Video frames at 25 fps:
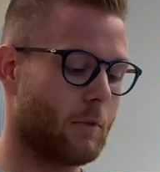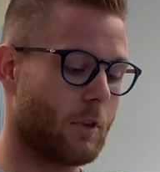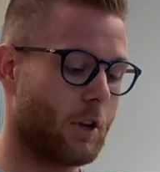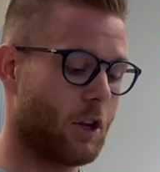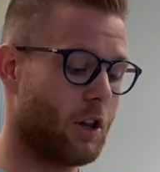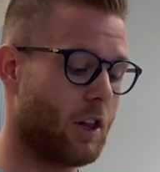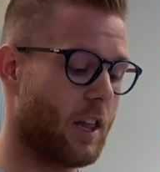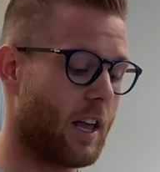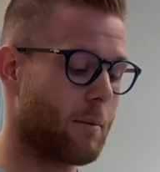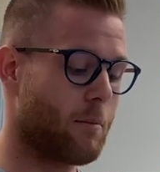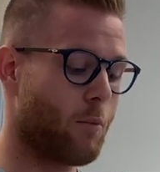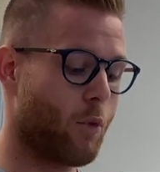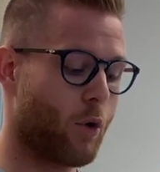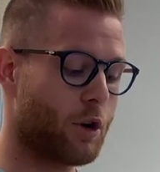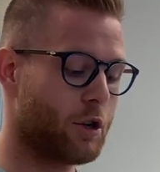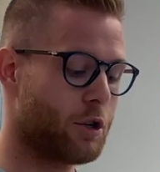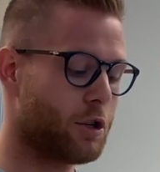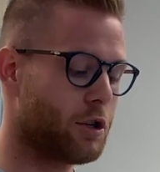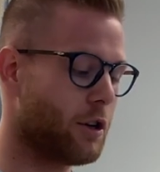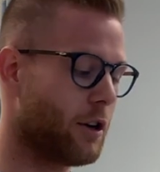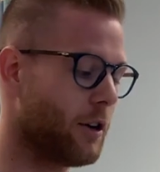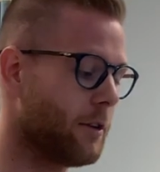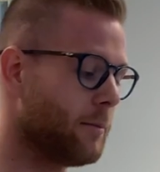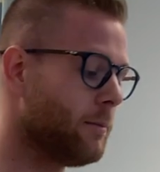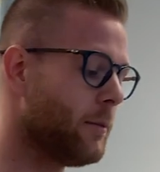collect
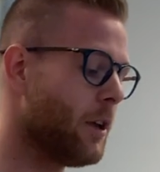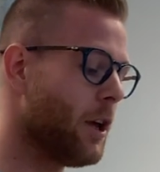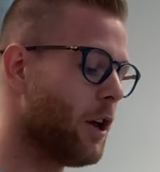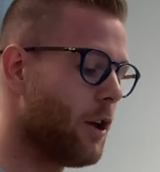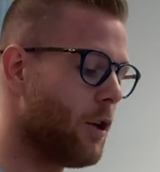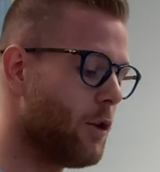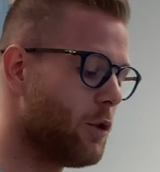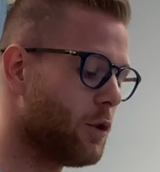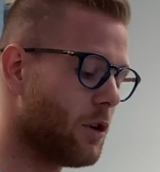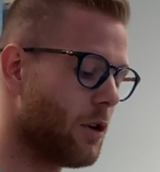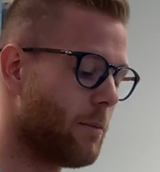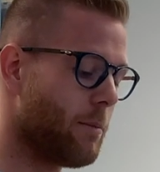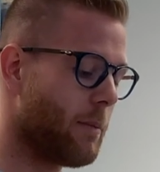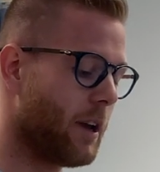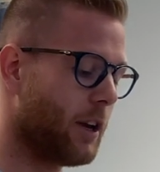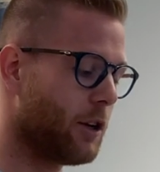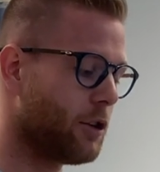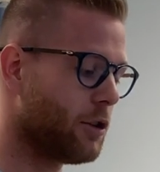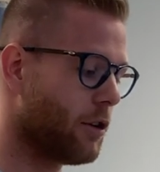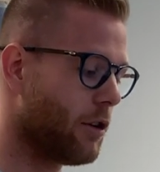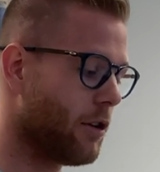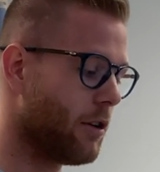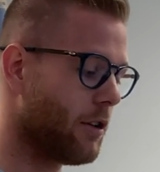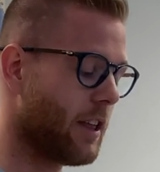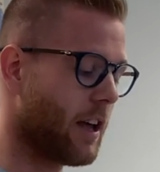moisture. You just want to make
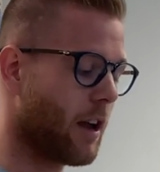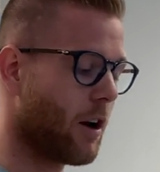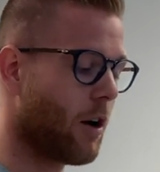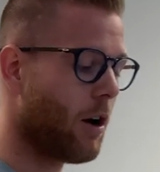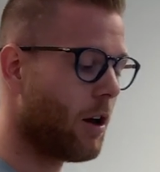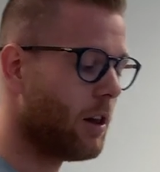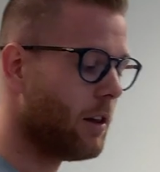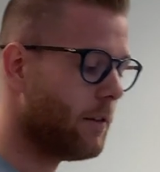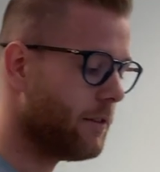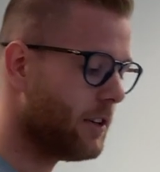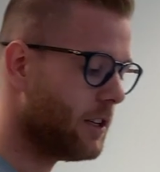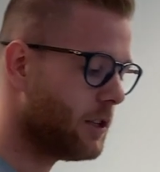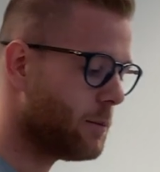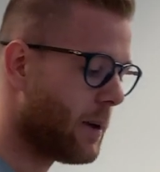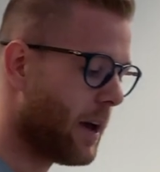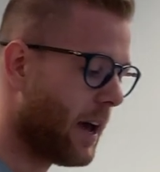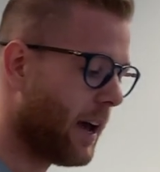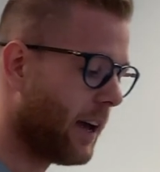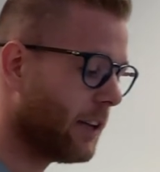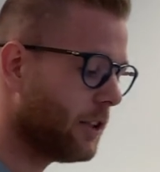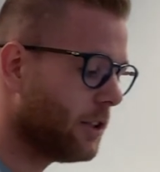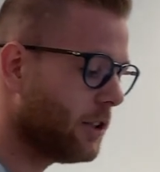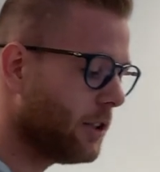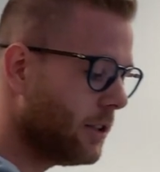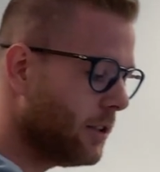sure that all of these
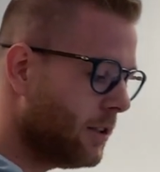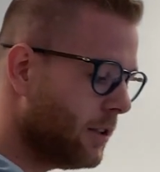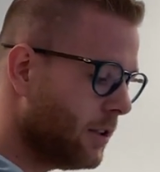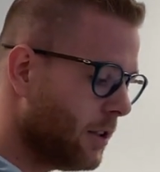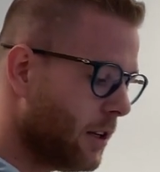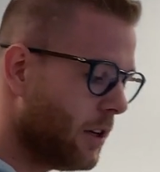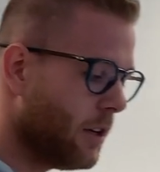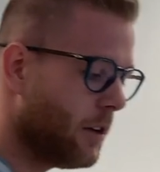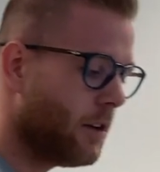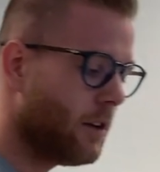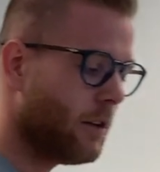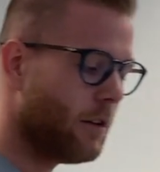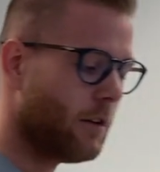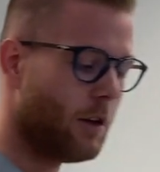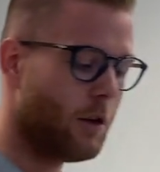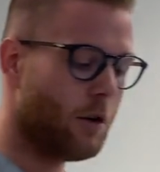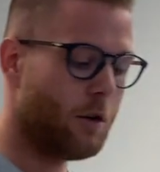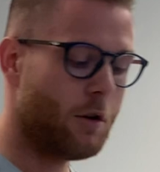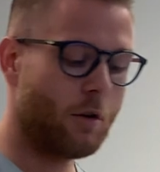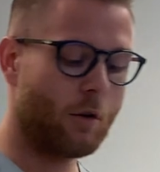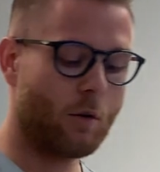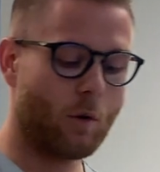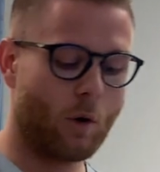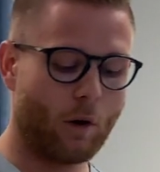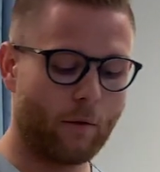packages, you
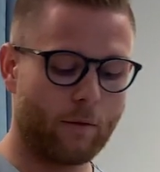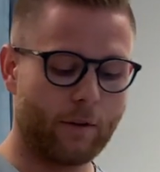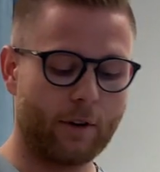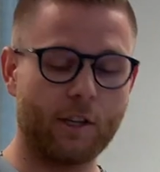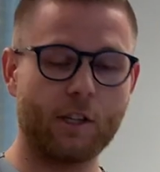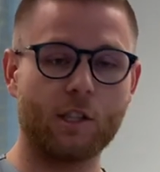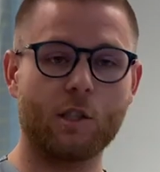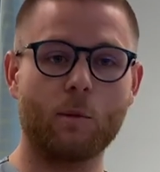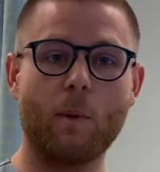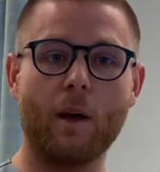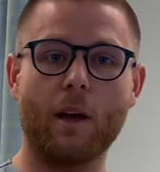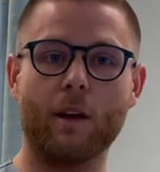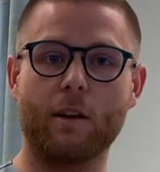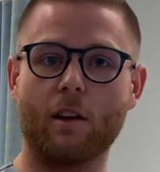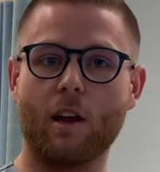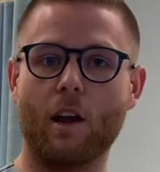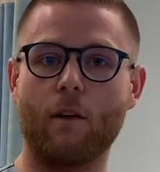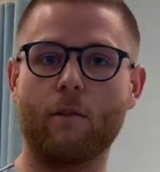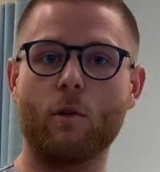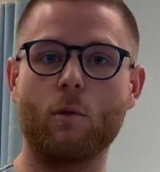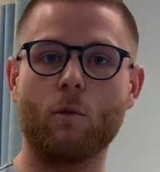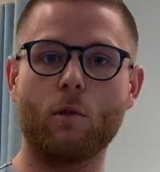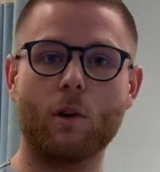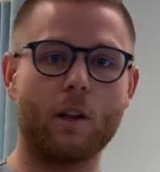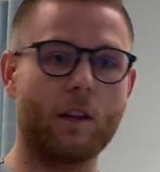do go over and inspect
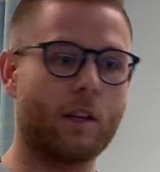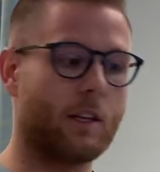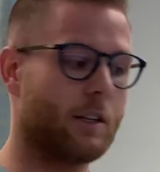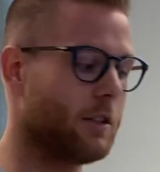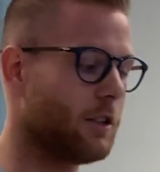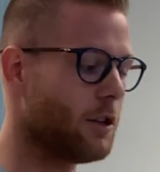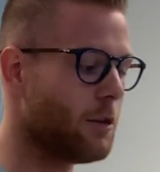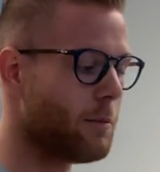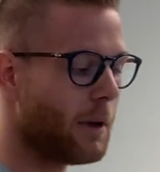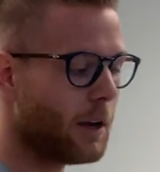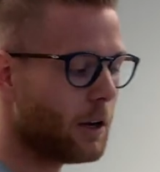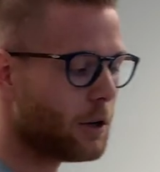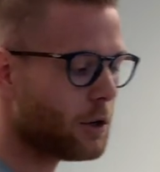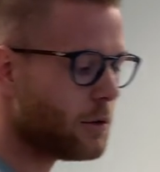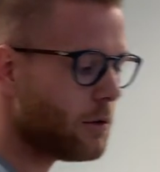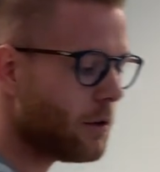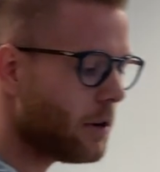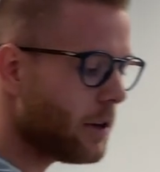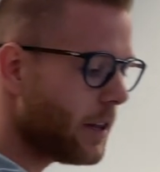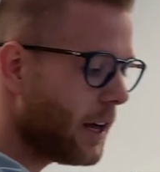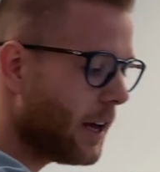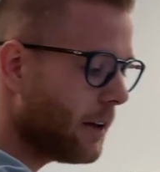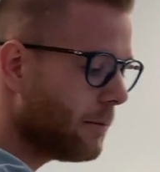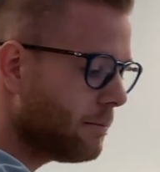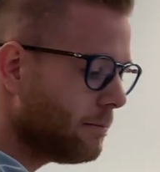every one of these to make sure
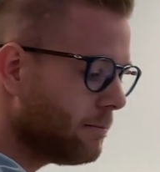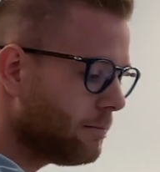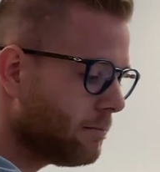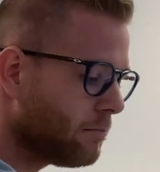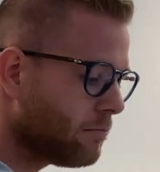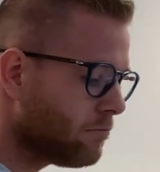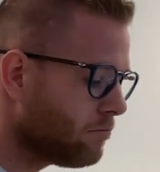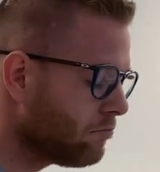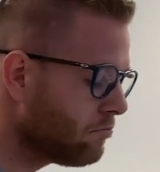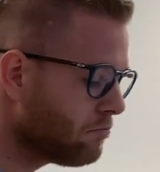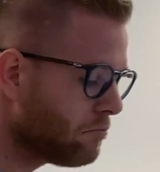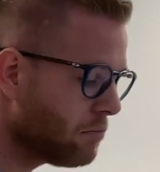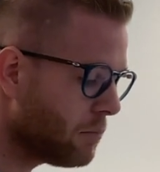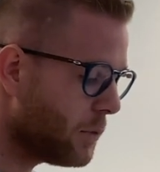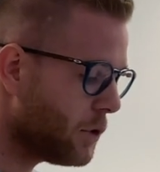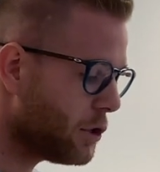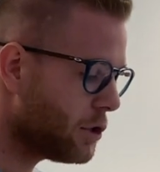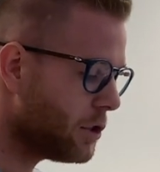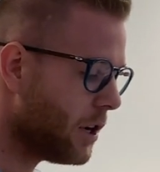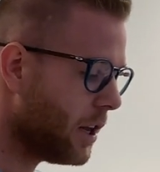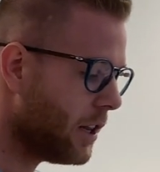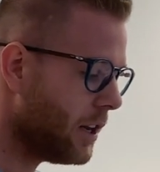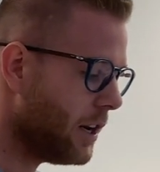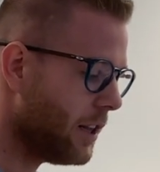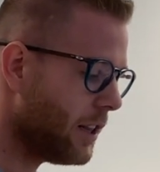that there's
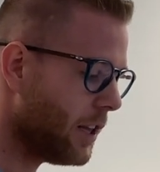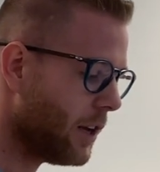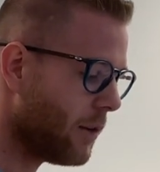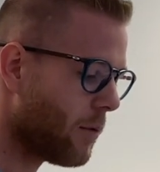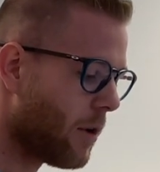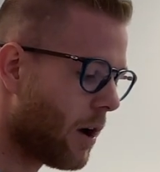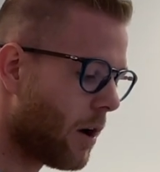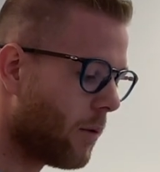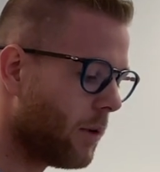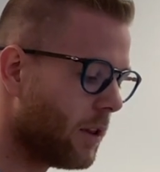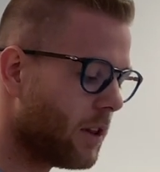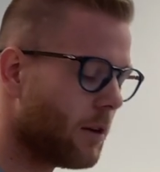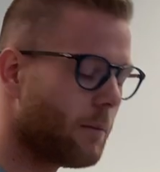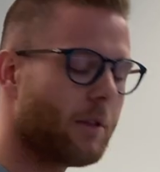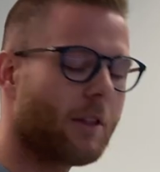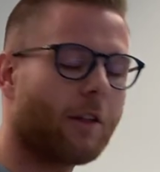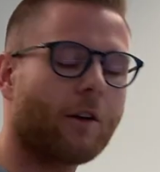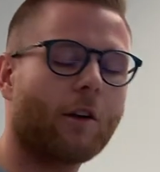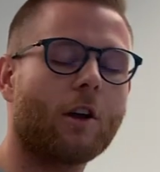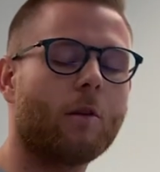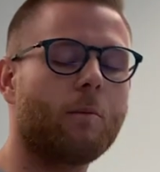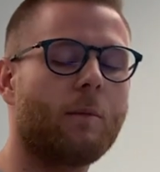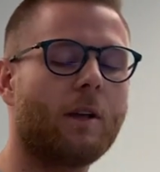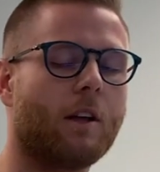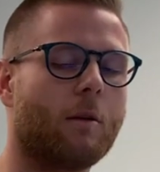not anything wrong with them. They're
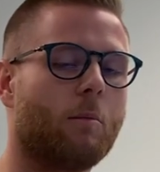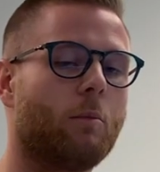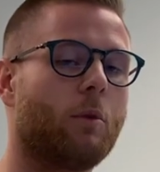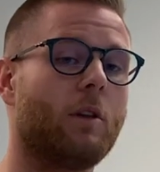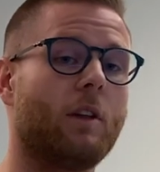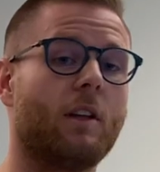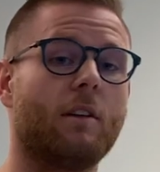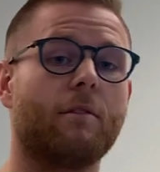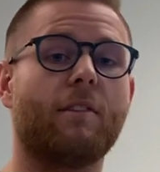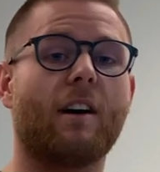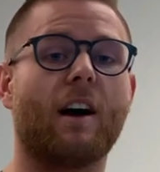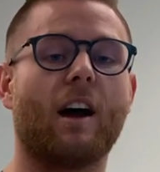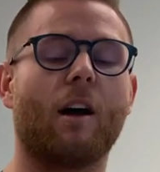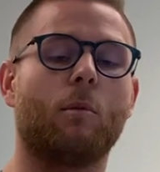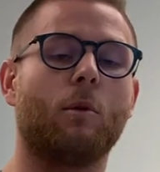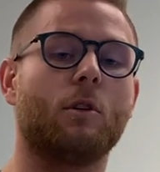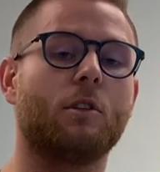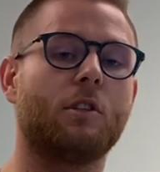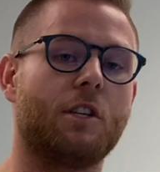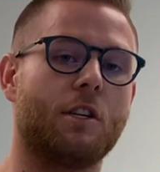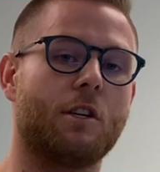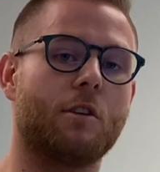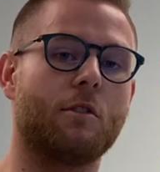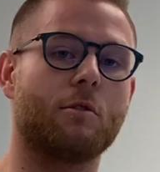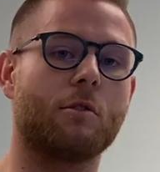going to be completely viable
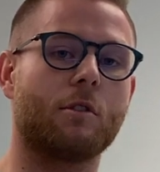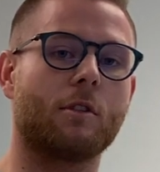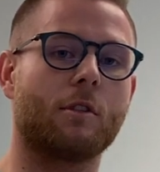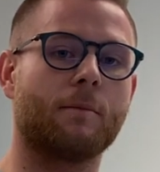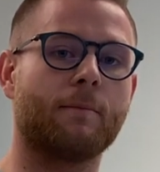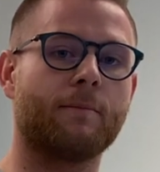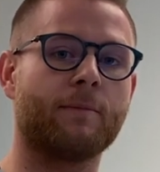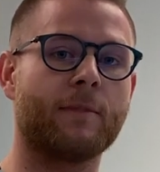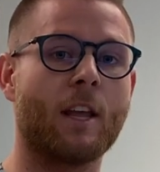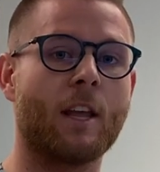to use.